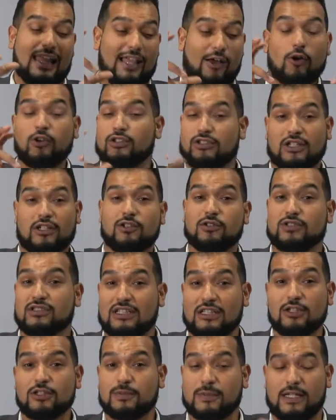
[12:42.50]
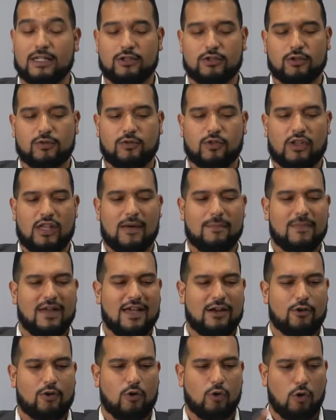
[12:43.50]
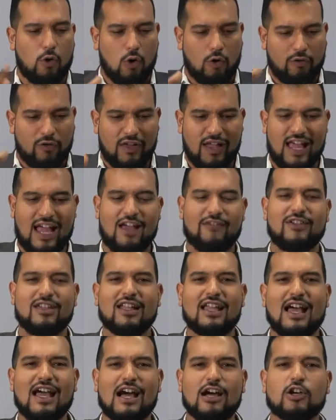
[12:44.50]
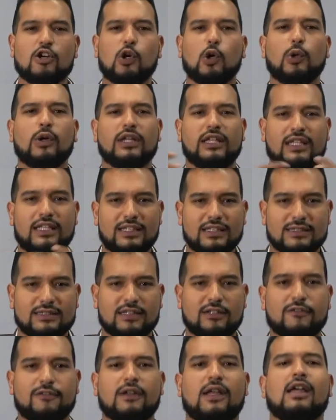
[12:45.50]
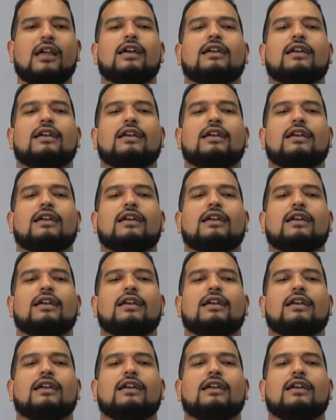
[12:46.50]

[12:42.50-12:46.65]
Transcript: or general sales manager for that matter of having a cohesive